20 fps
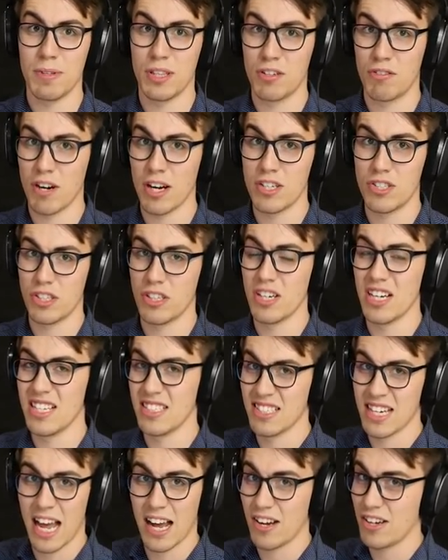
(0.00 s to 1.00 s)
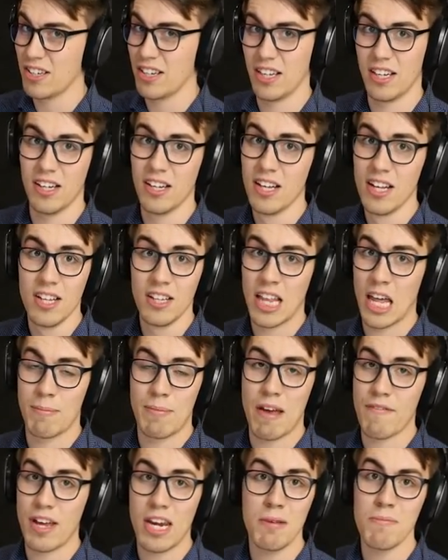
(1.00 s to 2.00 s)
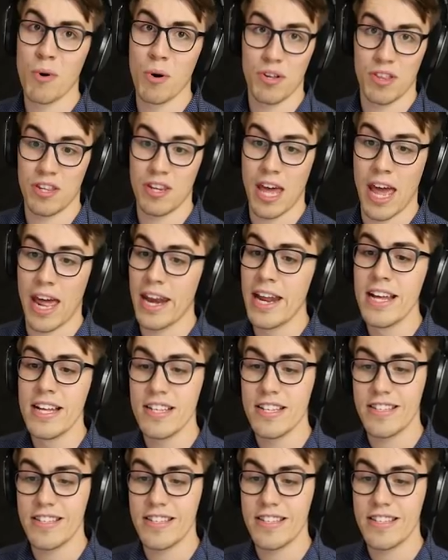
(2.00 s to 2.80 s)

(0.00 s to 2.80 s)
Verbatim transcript: but the Grudger is not going to let him have any more than that.